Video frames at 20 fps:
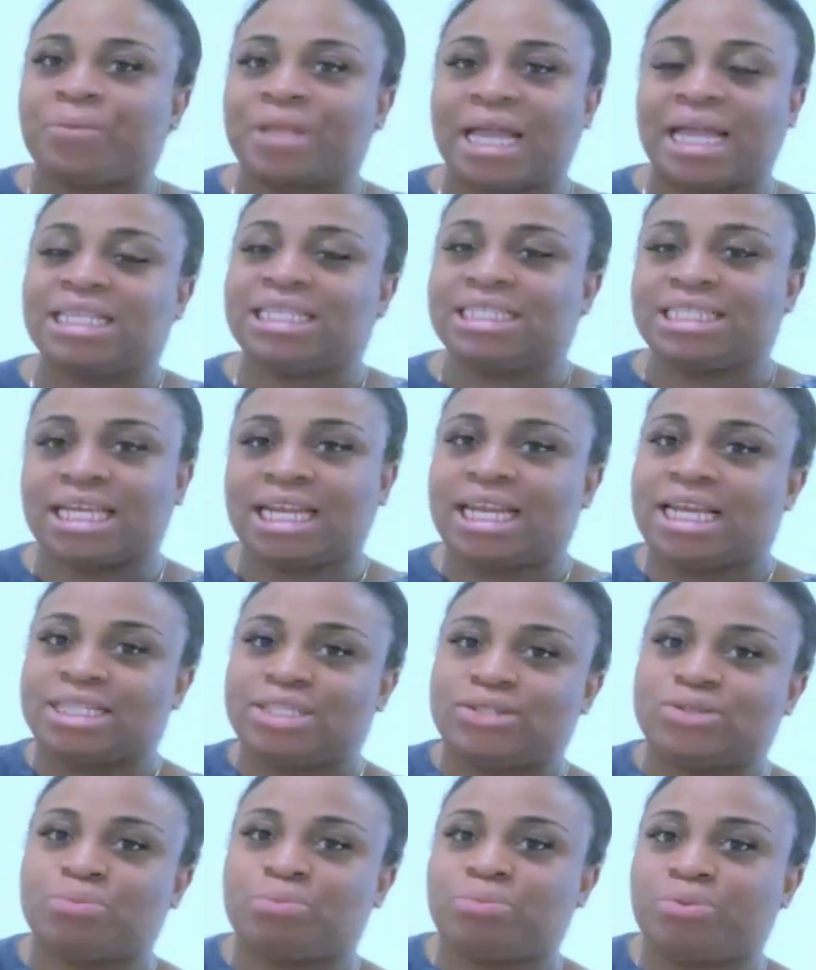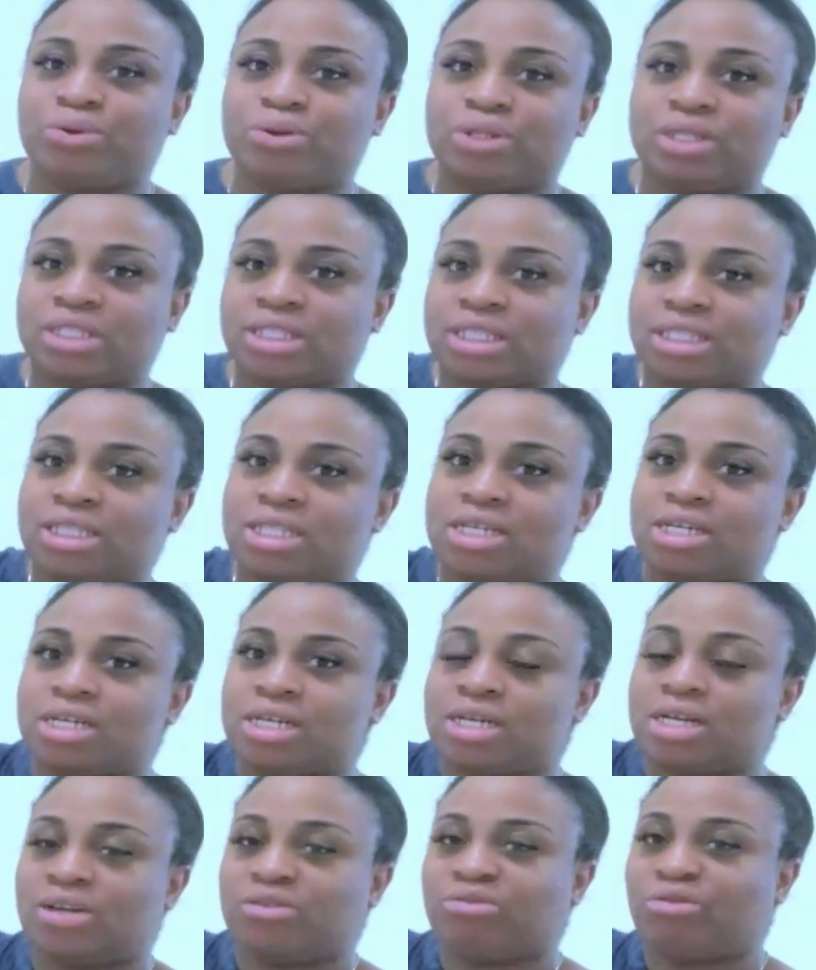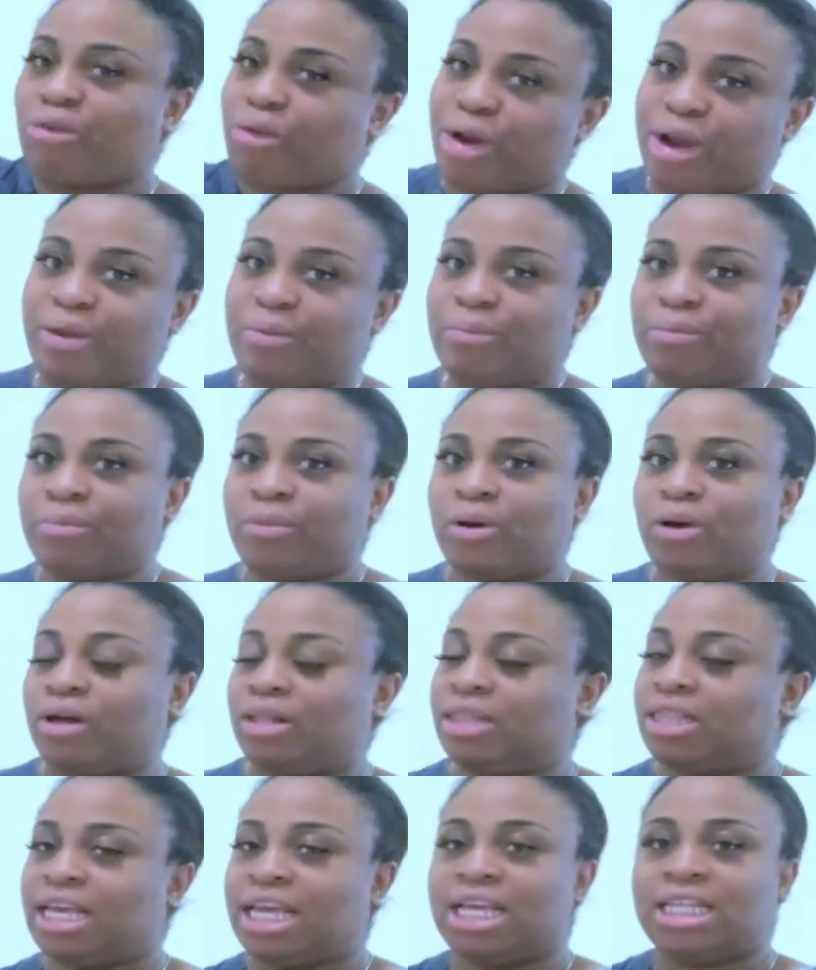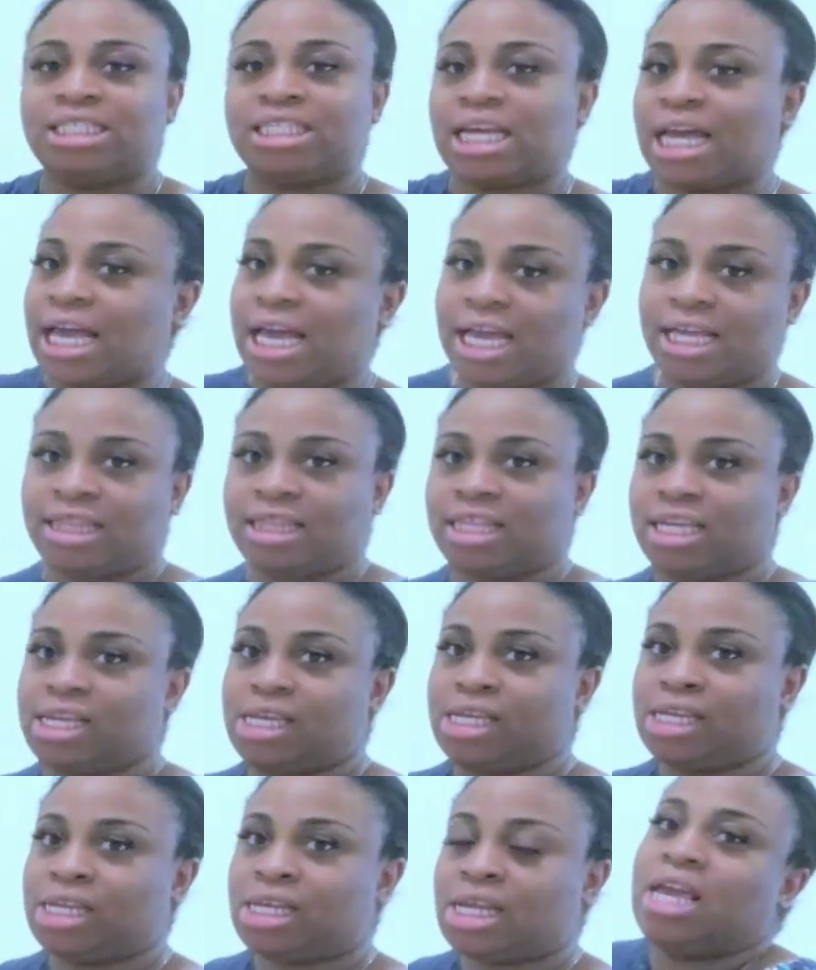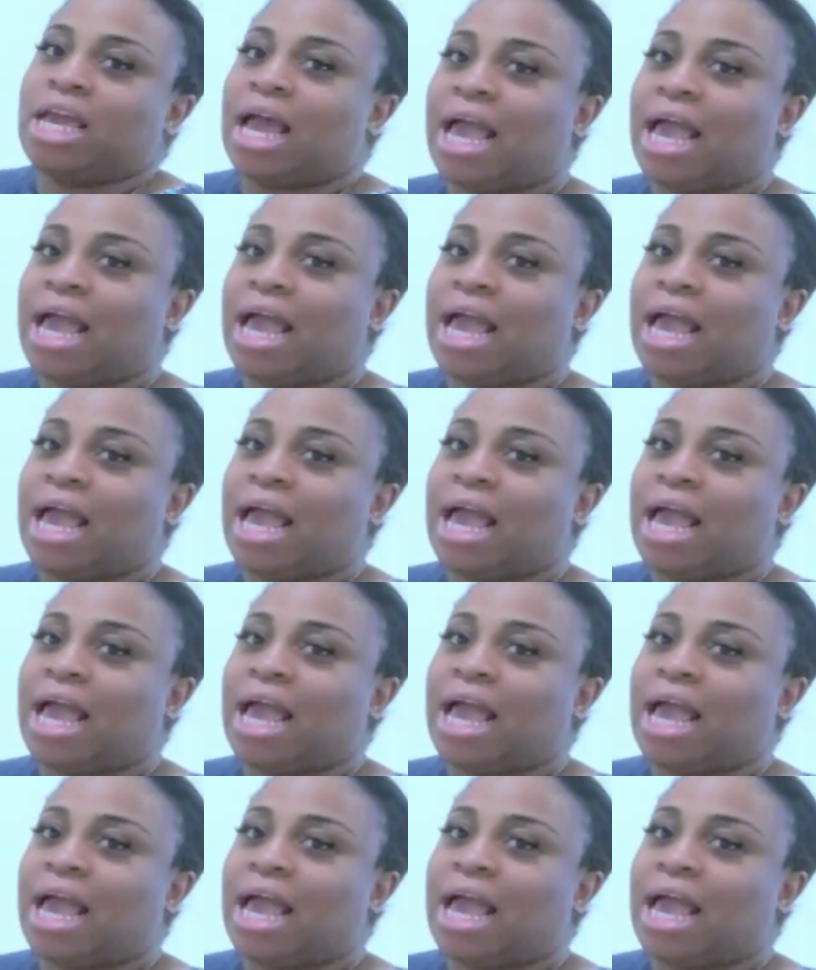I decided to put the rim on the entire thing.